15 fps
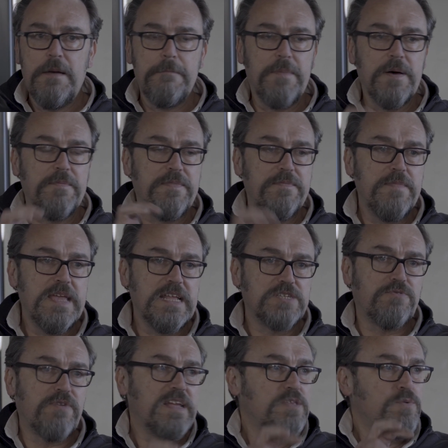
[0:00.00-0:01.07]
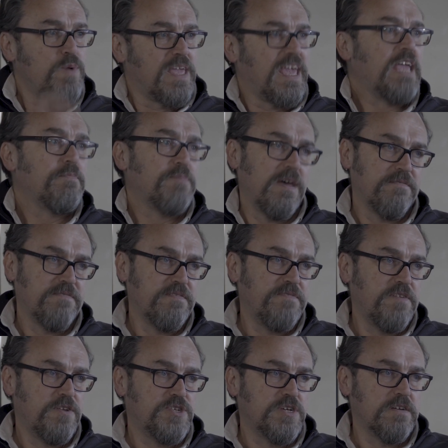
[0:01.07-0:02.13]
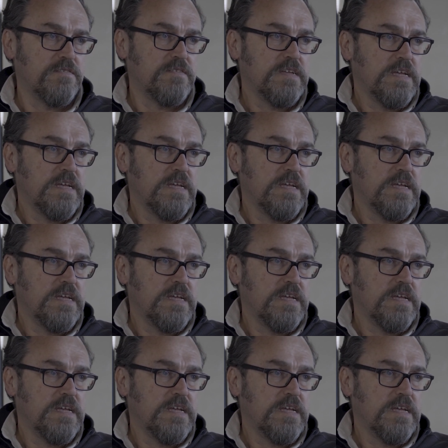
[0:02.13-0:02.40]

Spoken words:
But it's great that we keep that for the future,